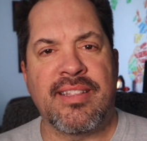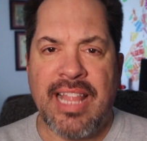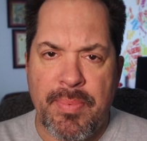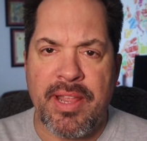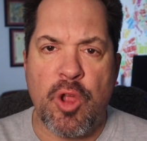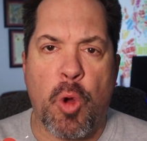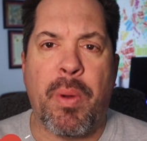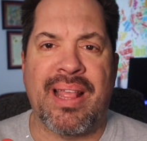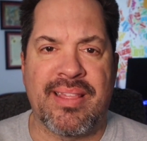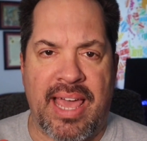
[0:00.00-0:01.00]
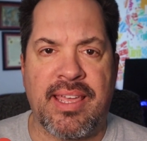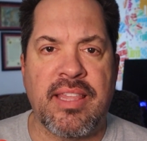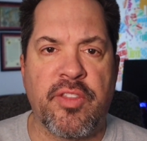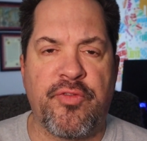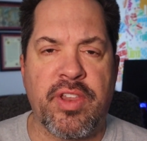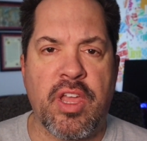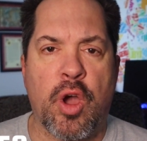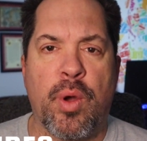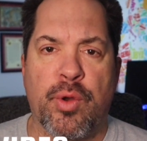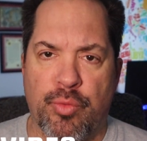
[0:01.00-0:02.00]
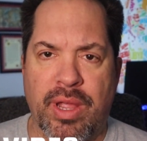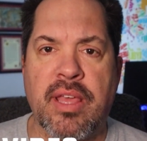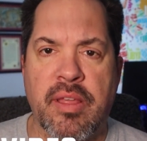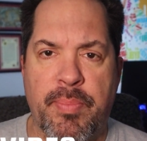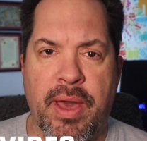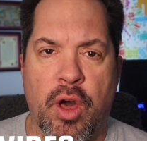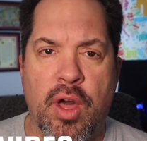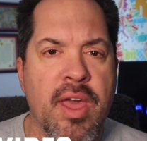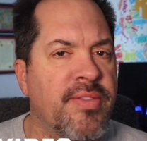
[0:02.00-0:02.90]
let me know by liking the video and ringing the bell.